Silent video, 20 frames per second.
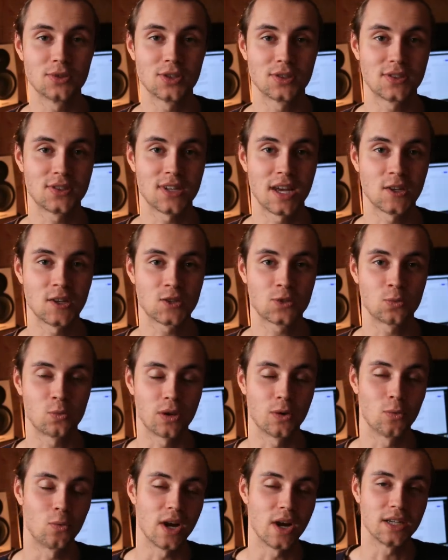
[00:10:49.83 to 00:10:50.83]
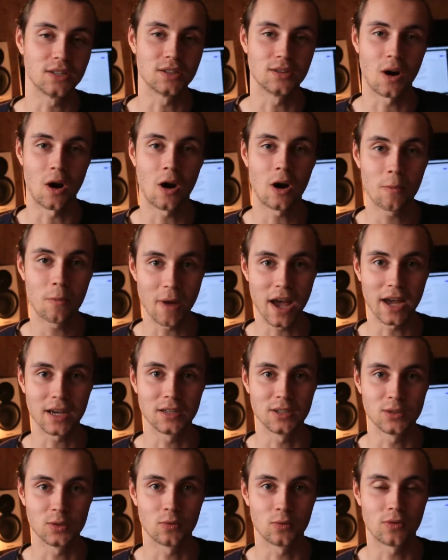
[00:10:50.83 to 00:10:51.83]
success with Rated R
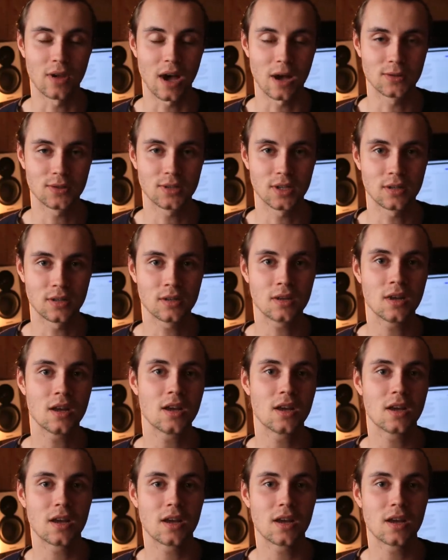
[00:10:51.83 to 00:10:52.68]
back in 2000,